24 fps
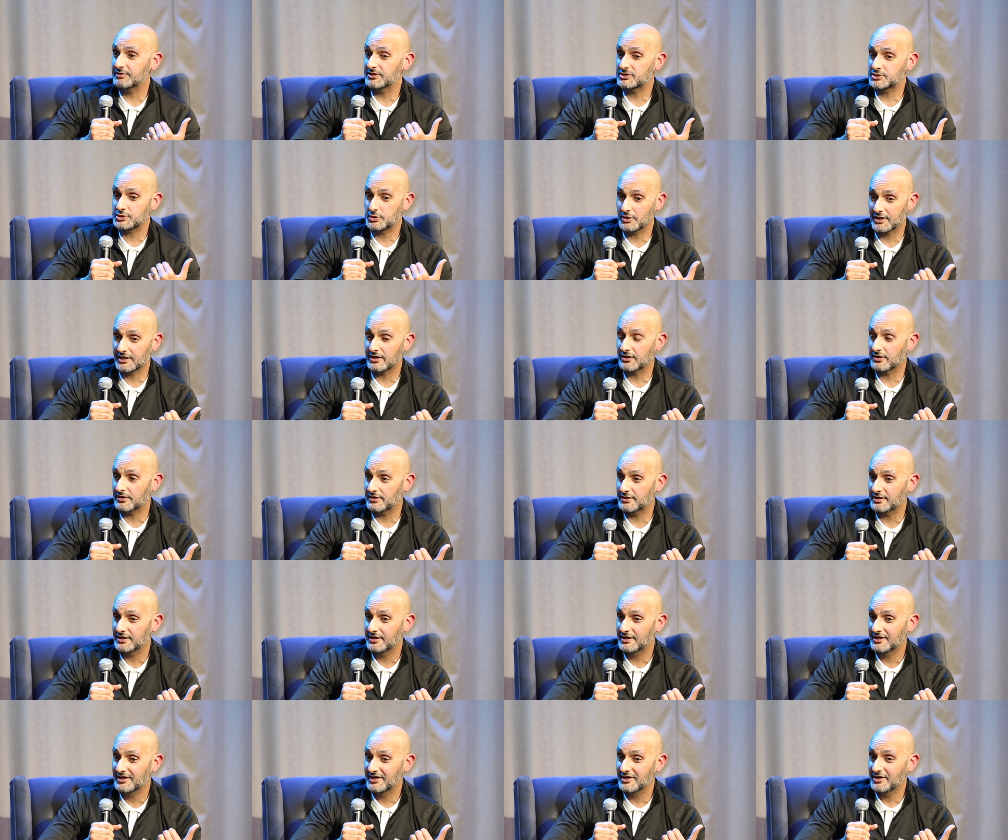be triggered
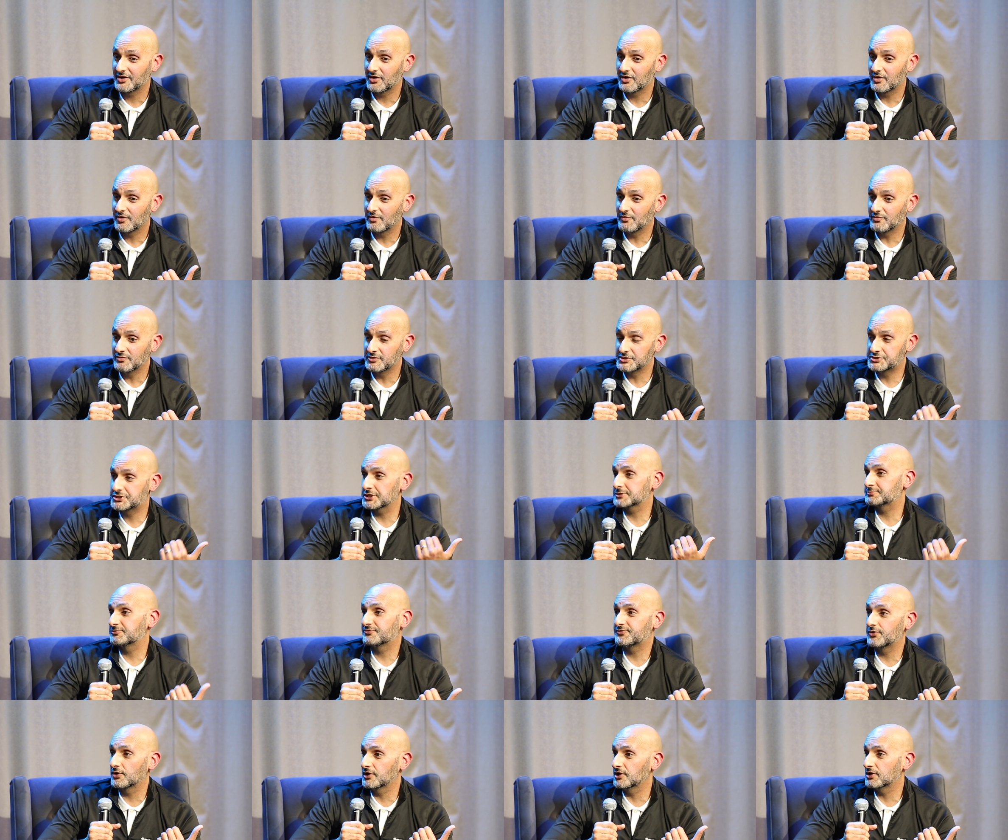just
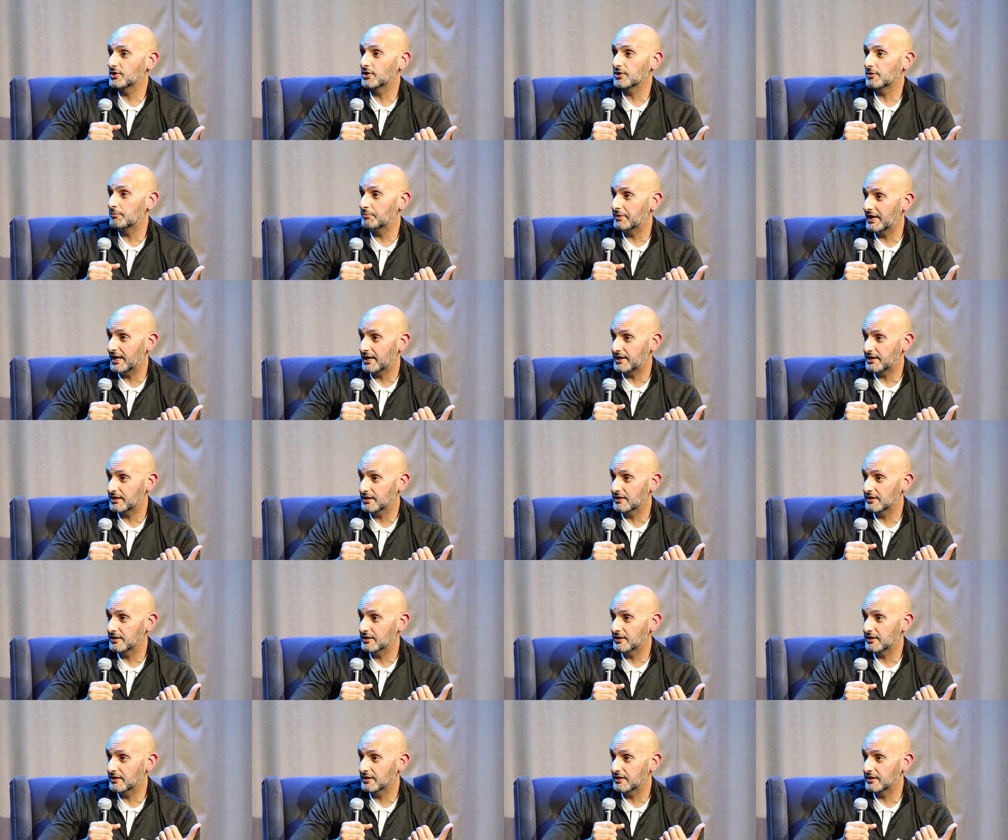before you go to bed.